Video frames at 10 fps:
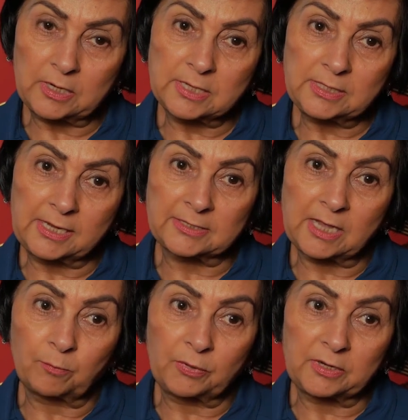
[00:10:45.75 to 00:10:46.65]
classic
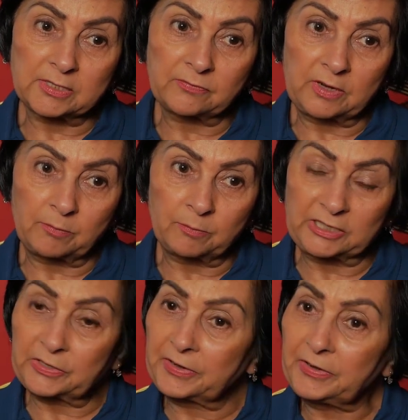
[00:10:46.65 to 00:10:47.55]
example is film
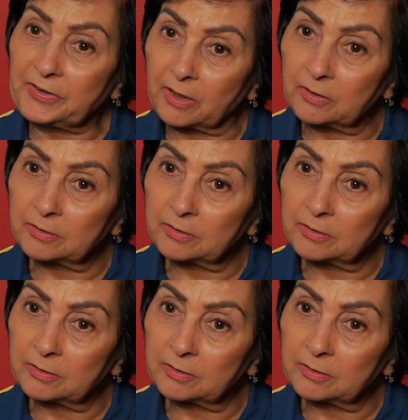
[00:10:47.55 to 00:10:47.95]
Mother India.